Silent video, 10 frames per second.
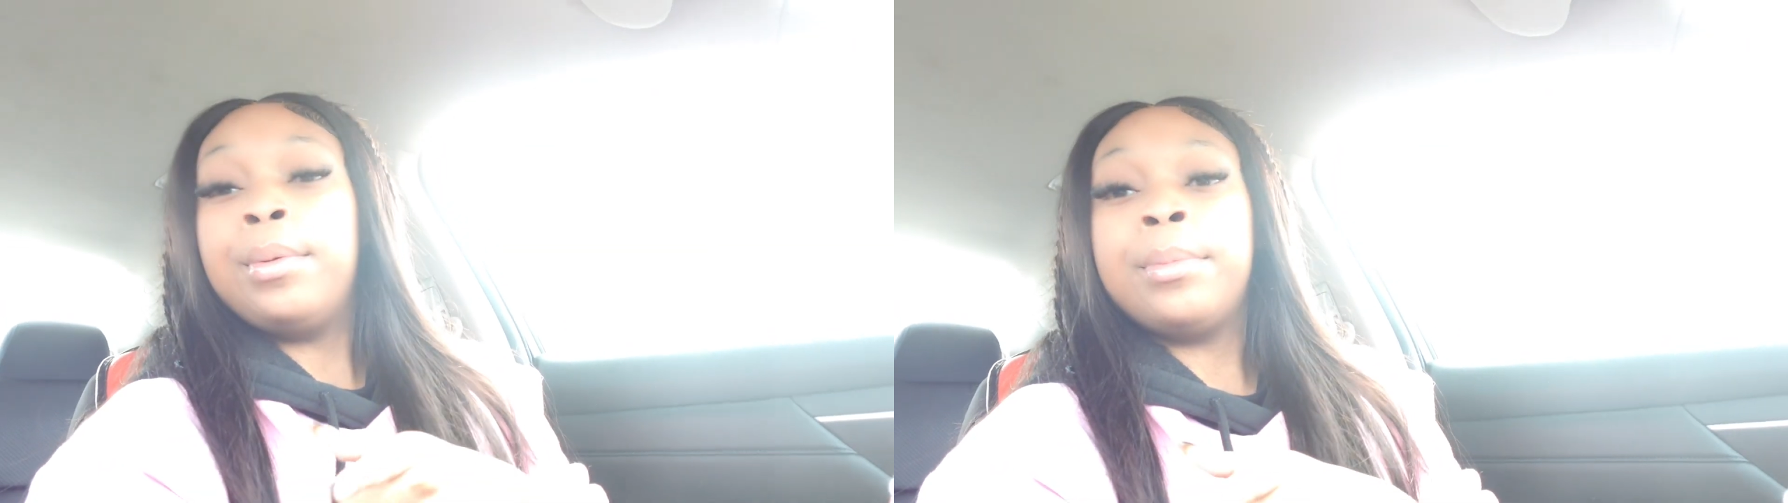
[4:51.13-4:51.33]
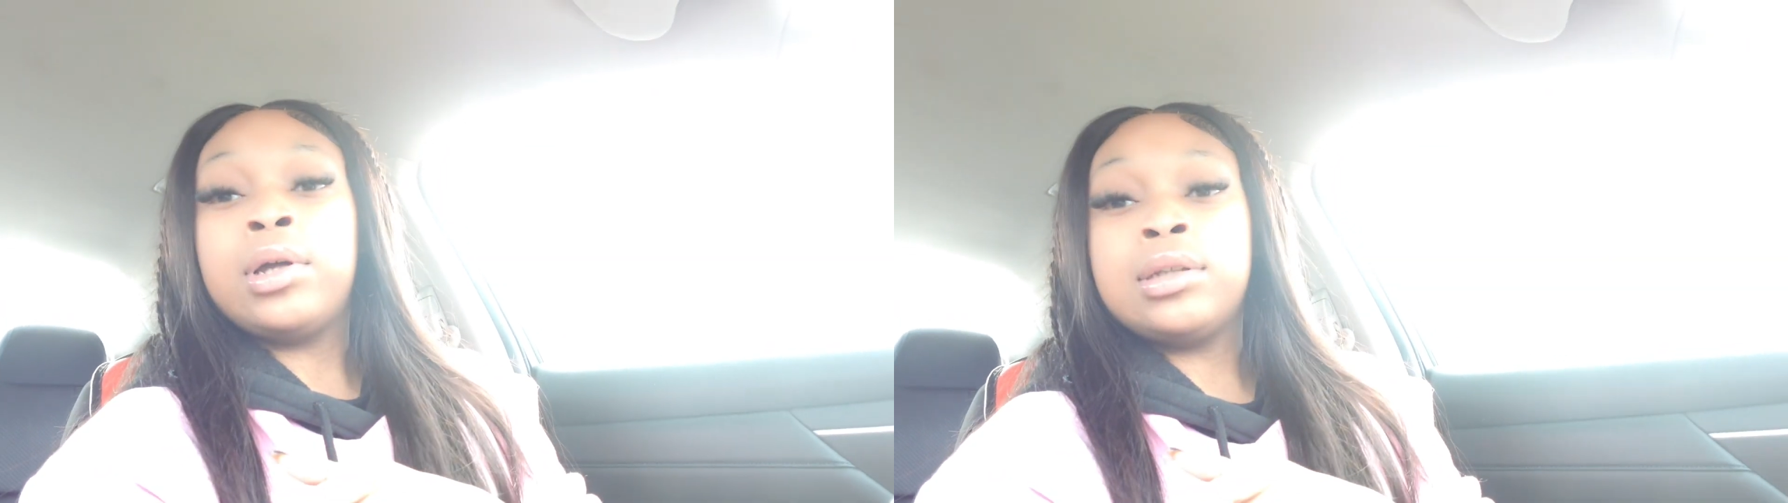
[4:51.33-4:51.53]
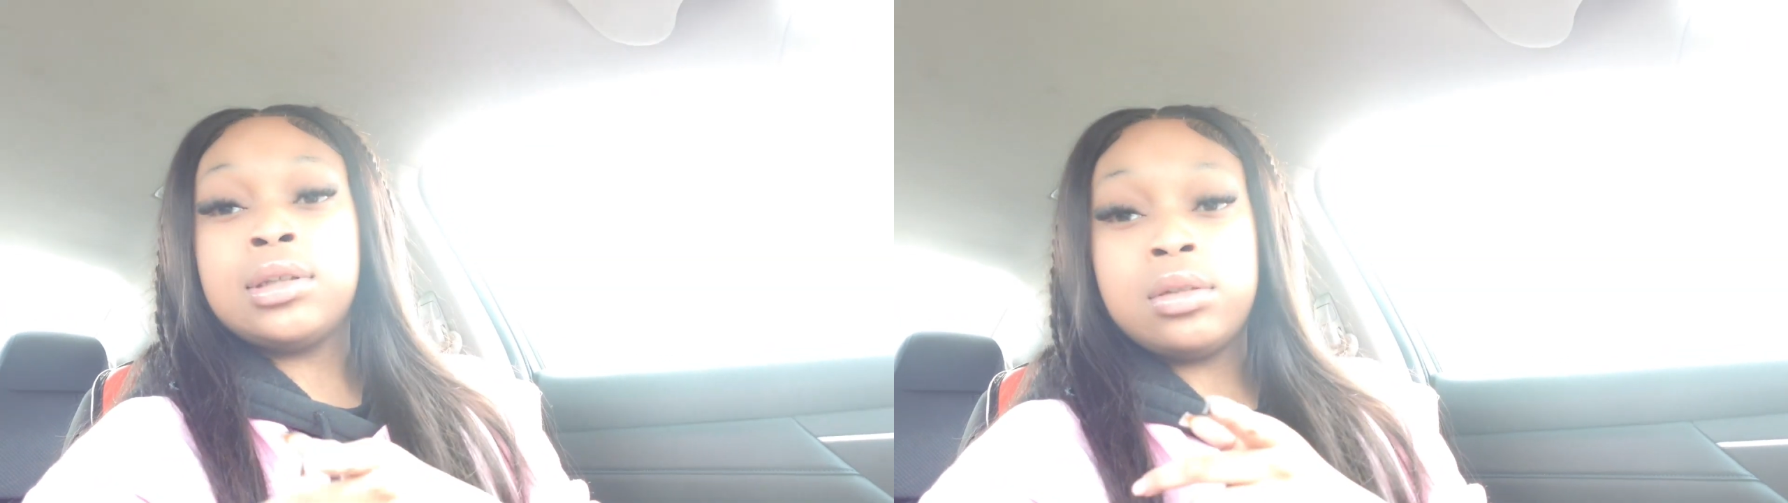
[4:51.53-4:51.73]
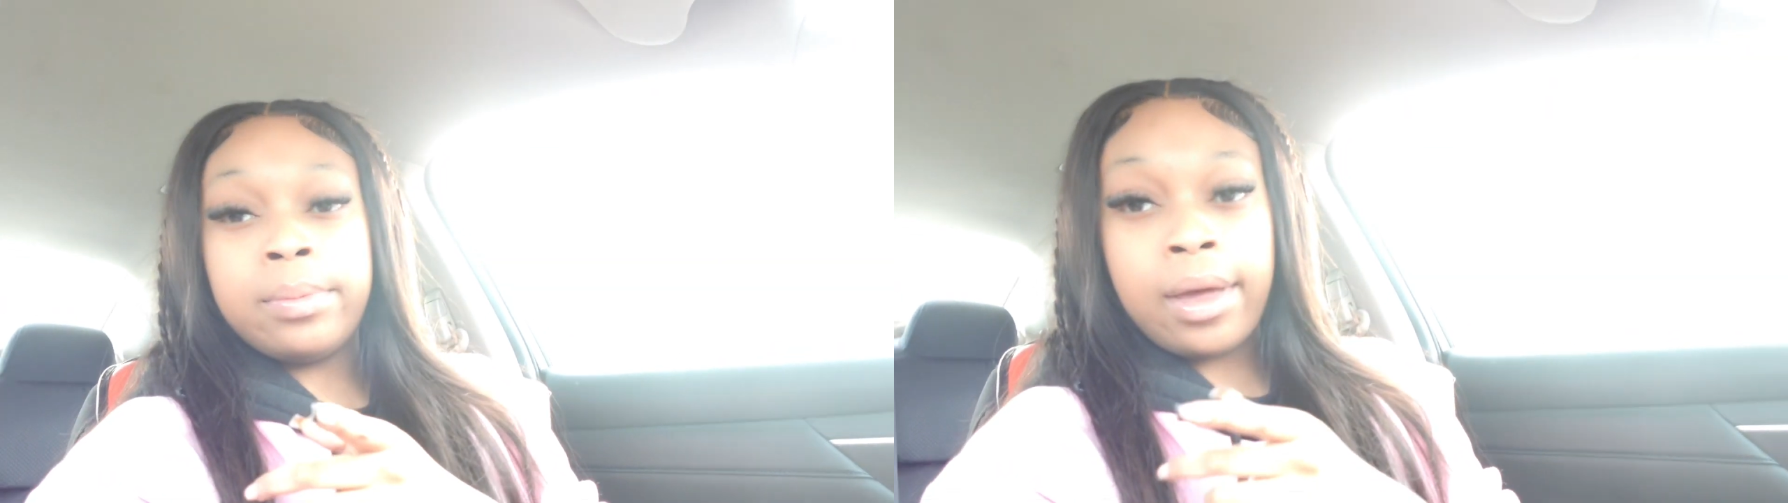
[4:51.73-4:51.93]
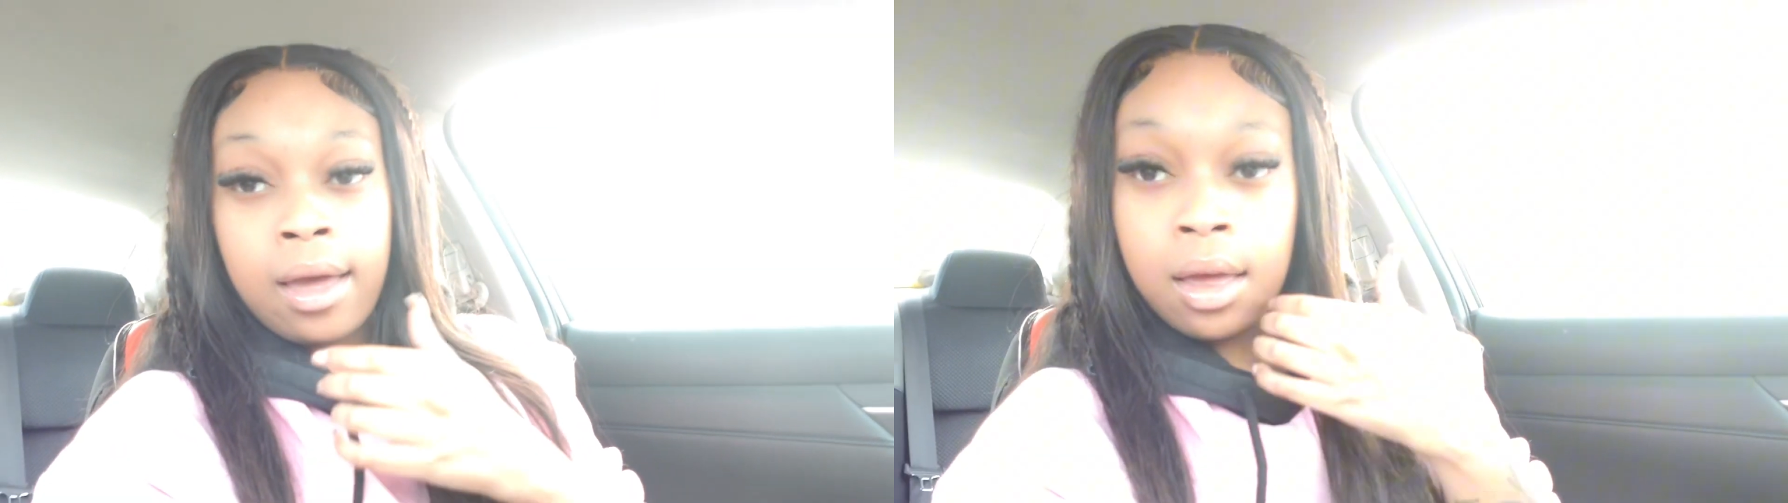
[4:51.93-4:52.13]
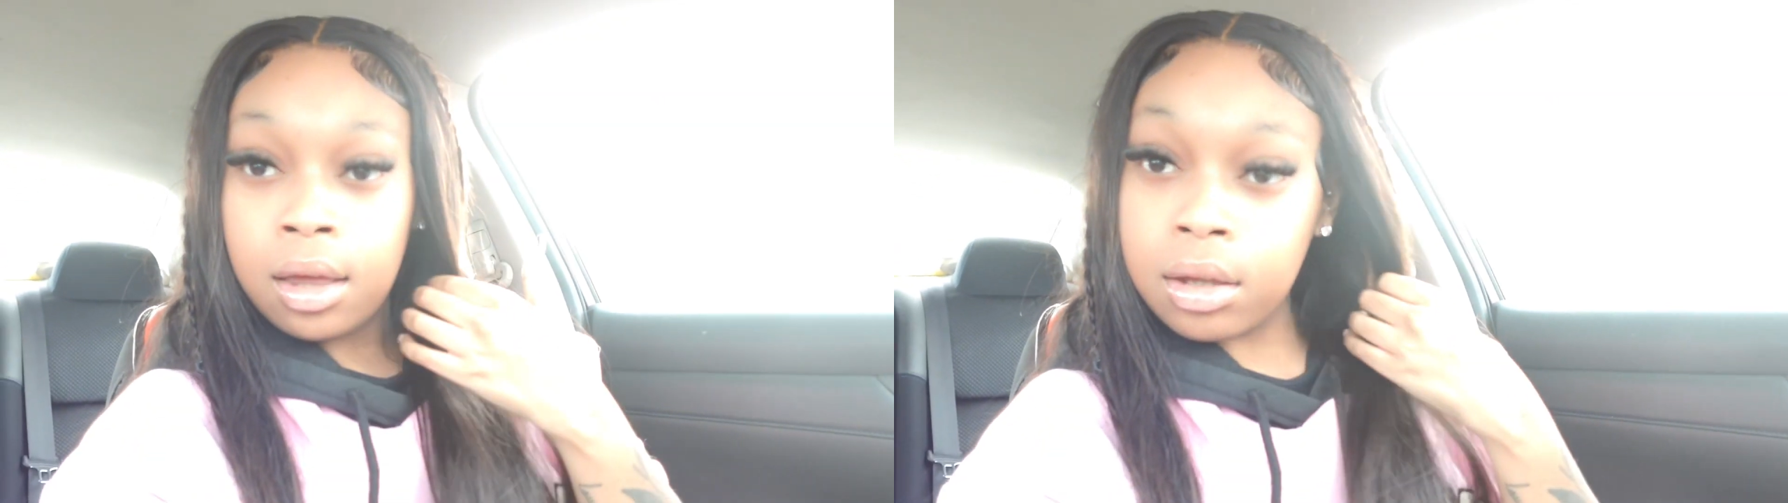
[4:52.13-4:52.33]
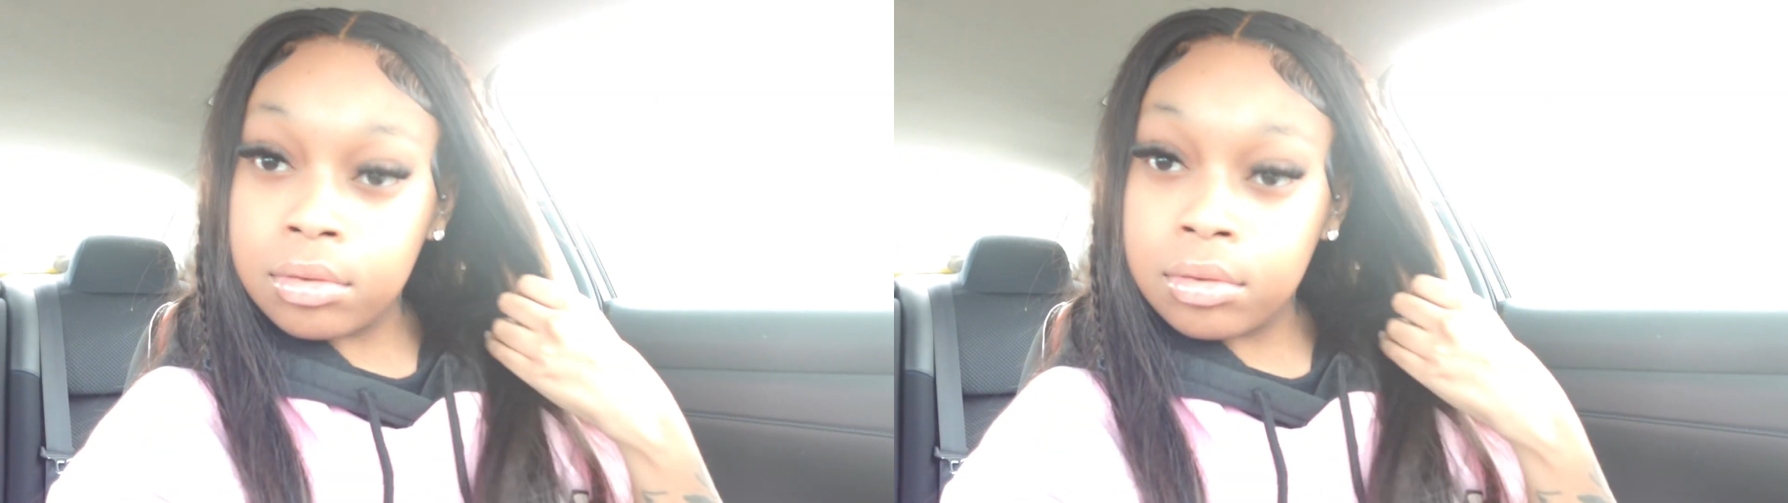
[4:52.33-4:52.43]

months back.